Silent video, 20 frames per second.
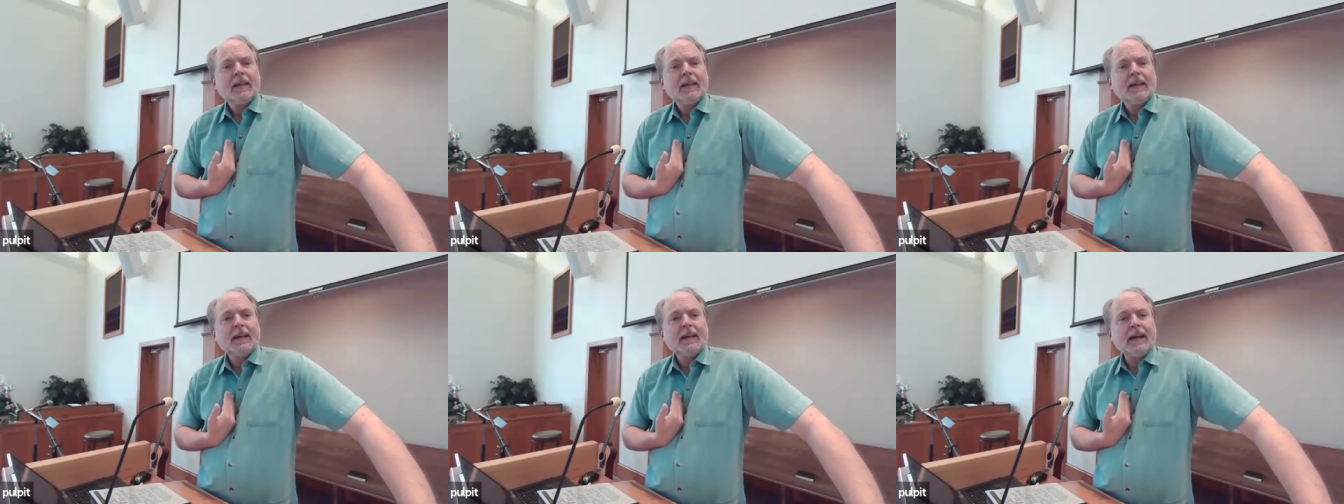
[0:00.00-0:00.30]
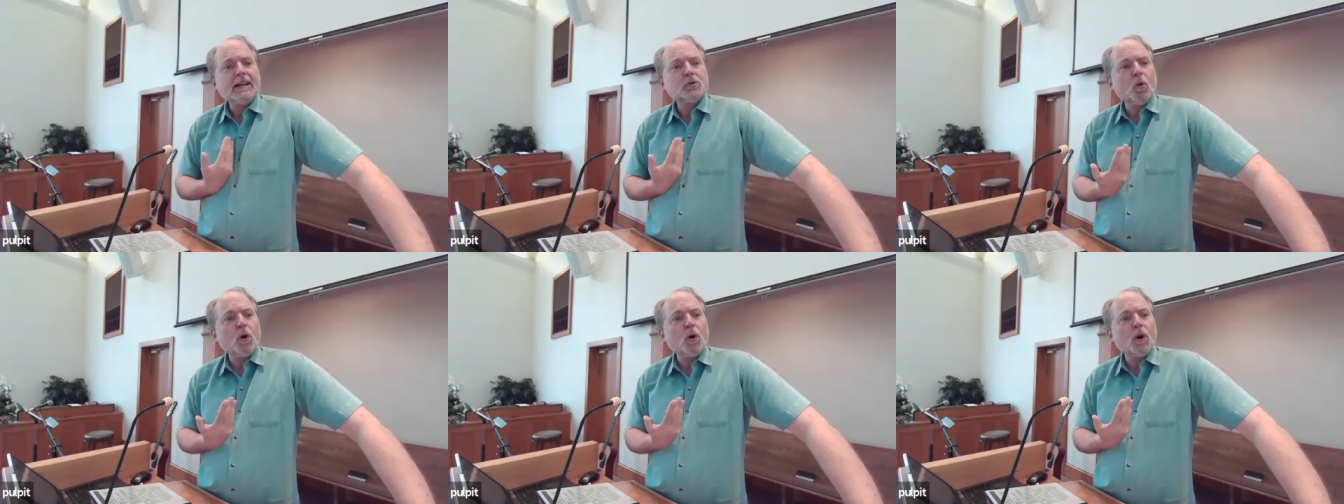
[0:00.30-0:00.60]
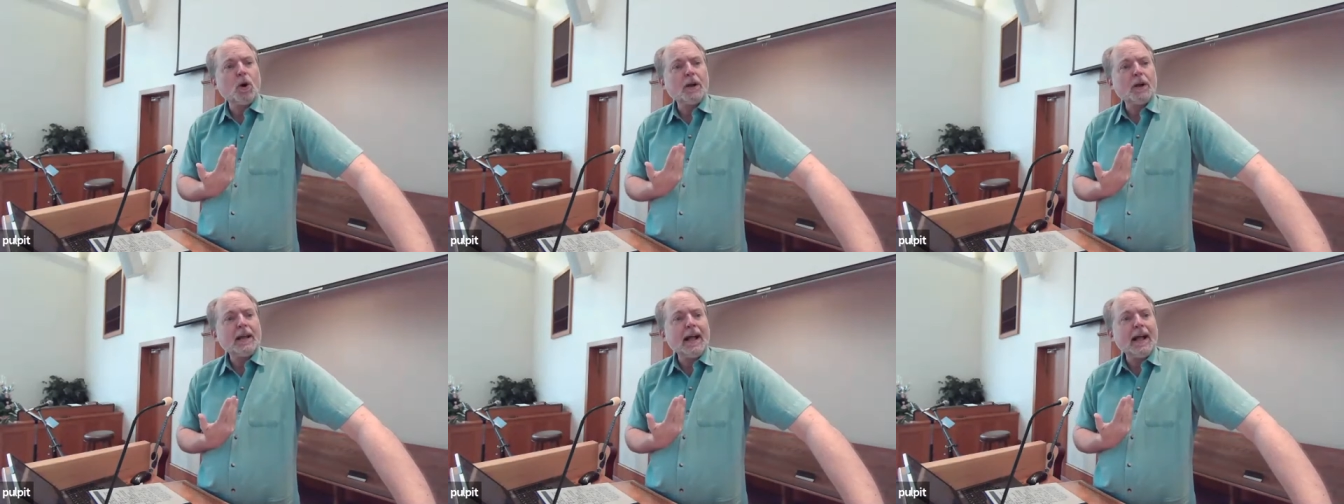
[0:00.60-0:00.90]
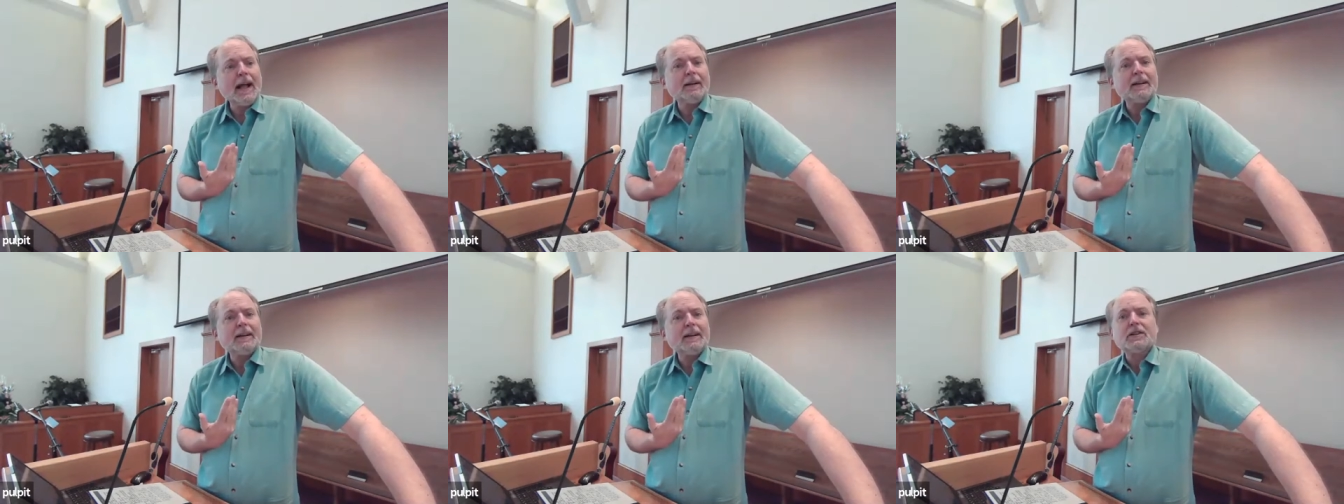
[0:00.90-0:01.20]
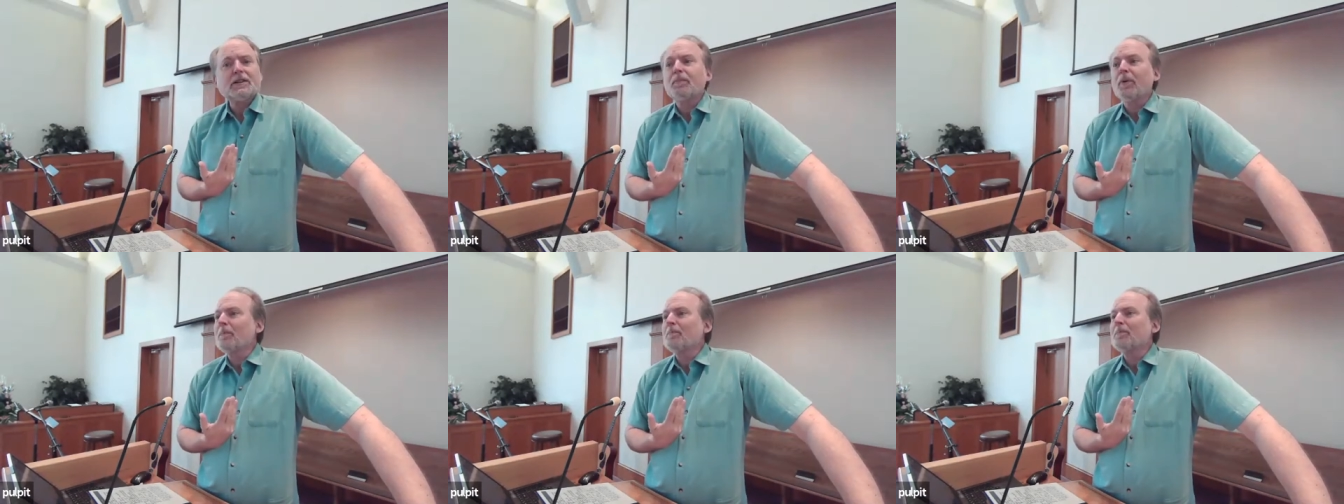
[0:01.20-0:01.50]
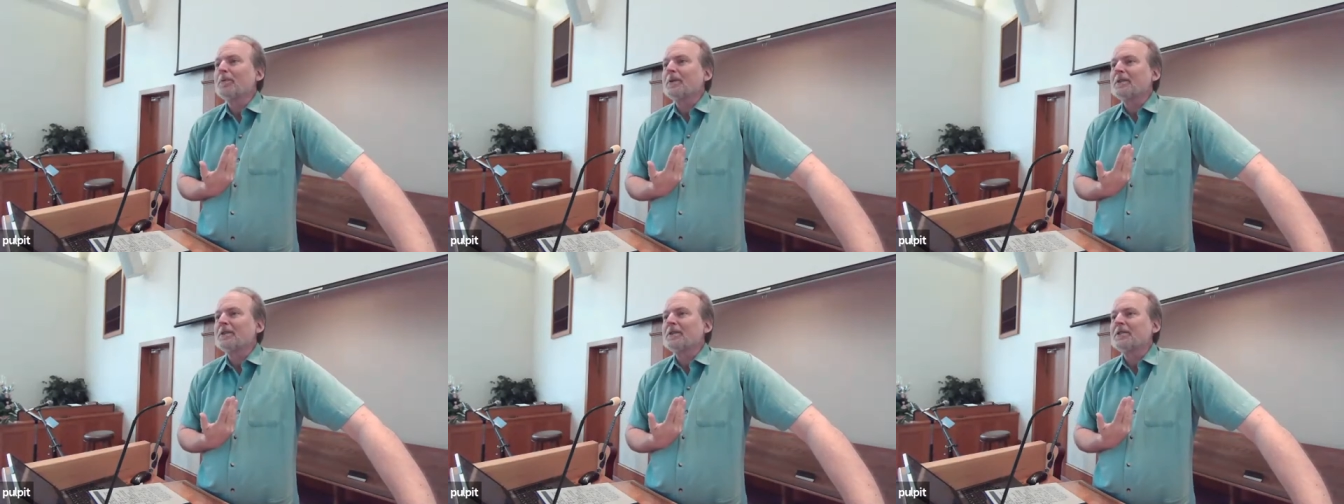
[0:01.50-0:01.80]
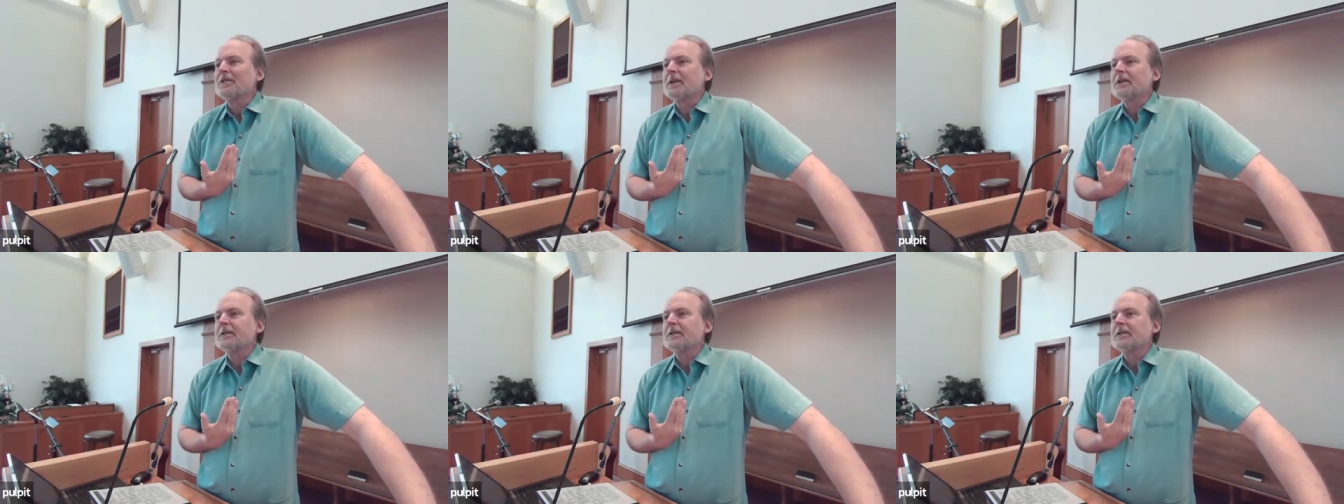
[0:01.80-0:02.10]
And he's working out his
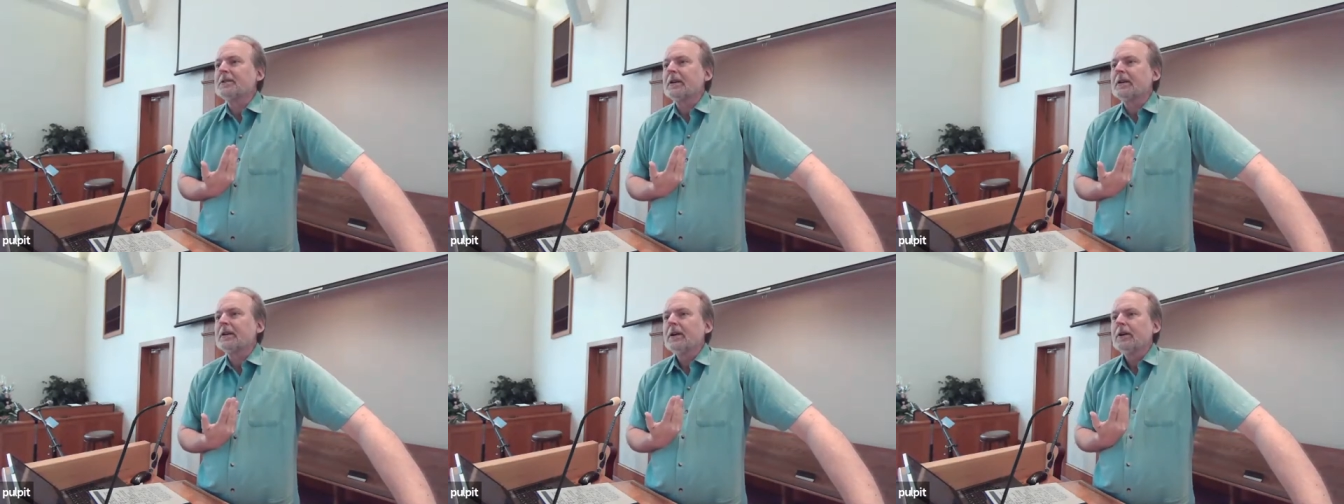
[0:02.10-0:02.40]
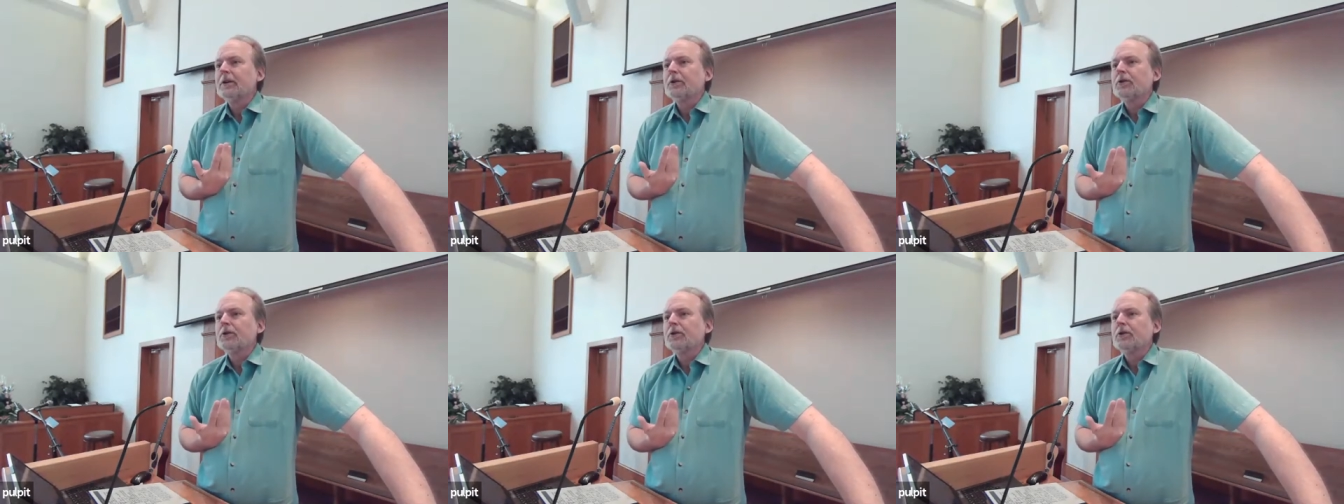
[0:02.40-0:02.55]
purposes